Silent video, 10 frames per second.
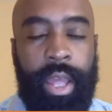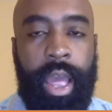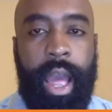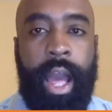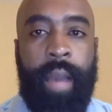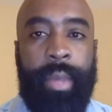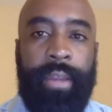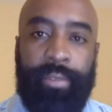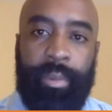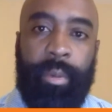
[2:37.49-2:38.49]

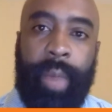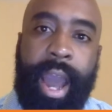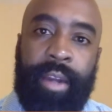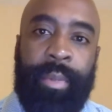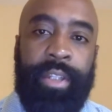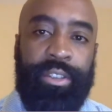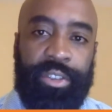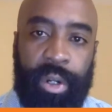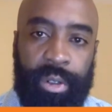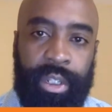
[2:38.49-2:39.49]
and from the bottom, and
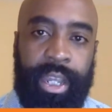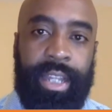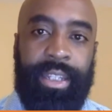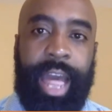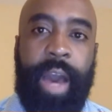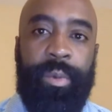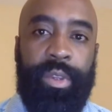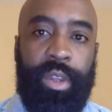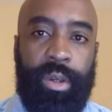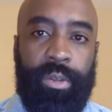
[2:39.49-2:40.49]
certainly
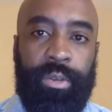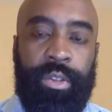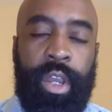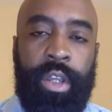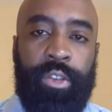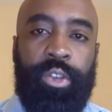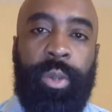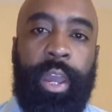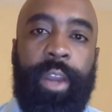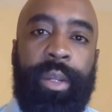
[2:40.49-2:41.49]
allowing those two
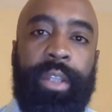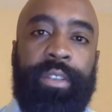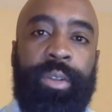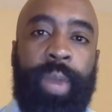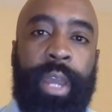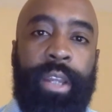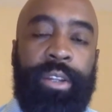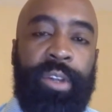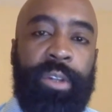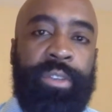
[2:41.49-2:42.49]
areas to right,
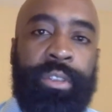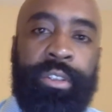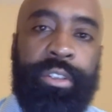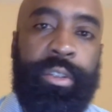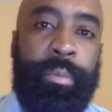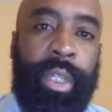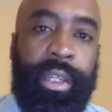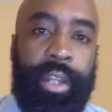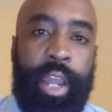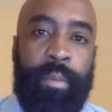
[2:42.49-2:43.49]
to
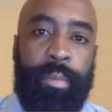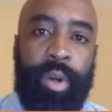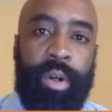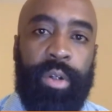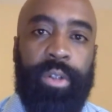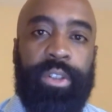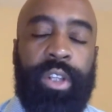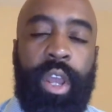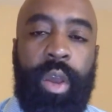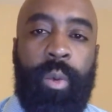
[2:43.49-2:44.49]
meet and
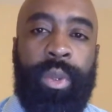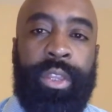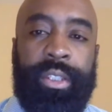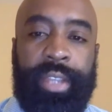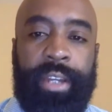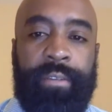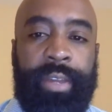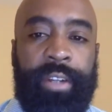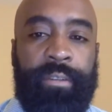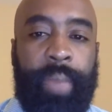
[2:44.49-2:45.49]
merge with this
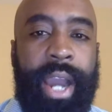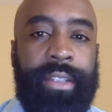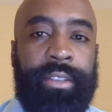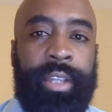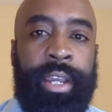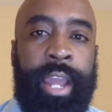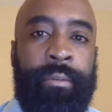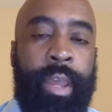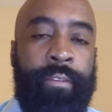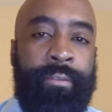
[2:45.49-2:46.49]
innovative mindset,
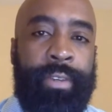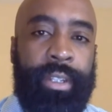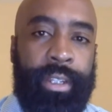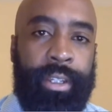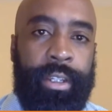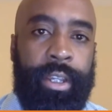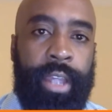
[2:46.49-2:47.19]
and feeling